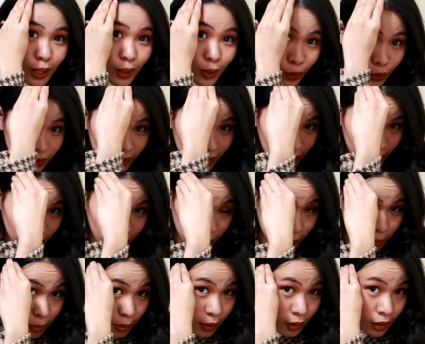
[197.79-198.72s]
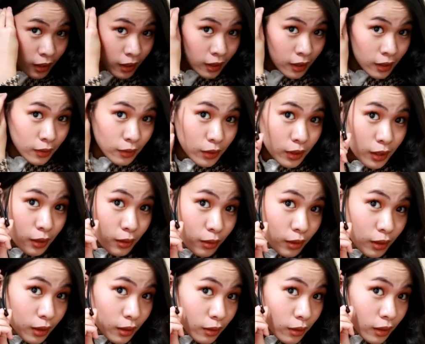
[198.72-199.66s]
Salon clip.
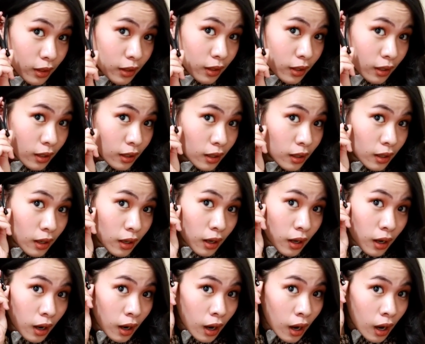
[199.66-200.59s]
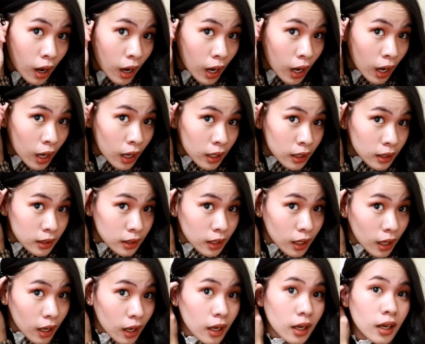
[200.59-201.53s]
Wait, wait, wait.
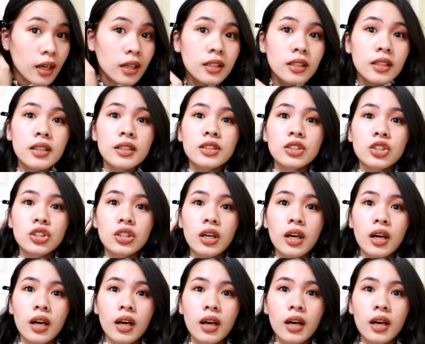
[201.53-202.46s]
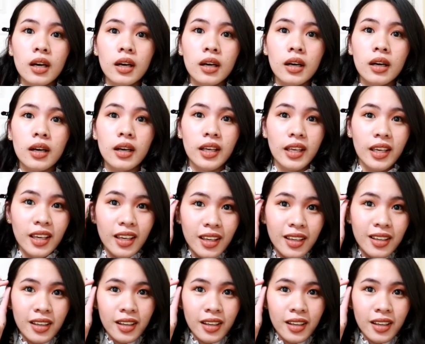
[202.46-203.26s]
Nakaganyan siya. Ay?